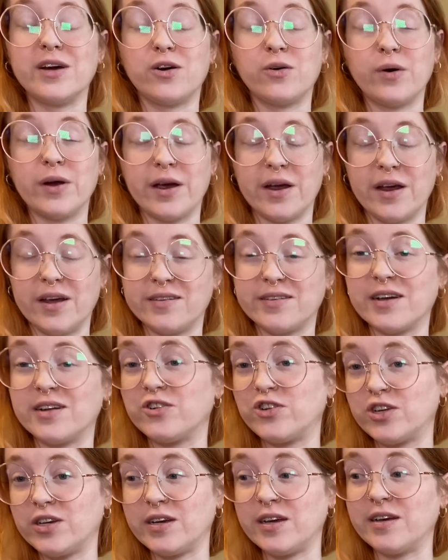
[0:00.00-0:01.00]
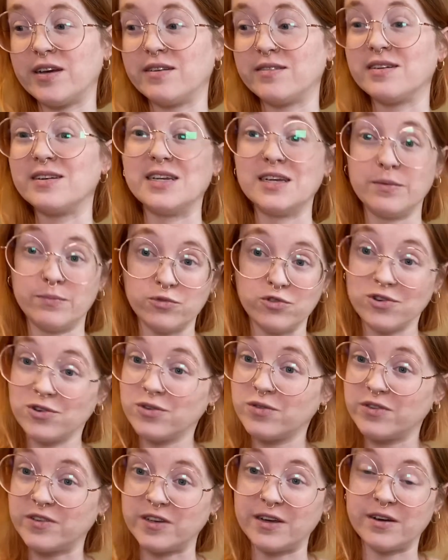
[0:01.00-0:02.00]
Aquarius energy is a deep
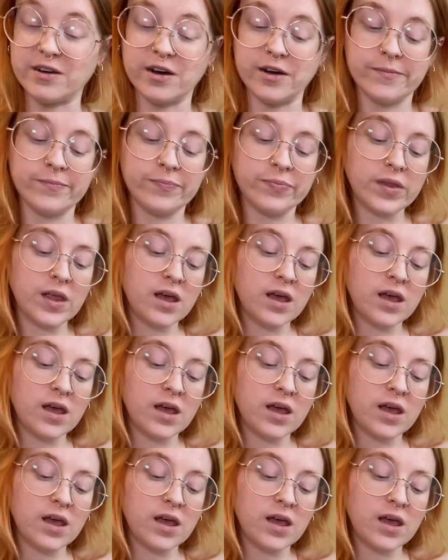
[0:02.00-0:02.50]
truth seeker.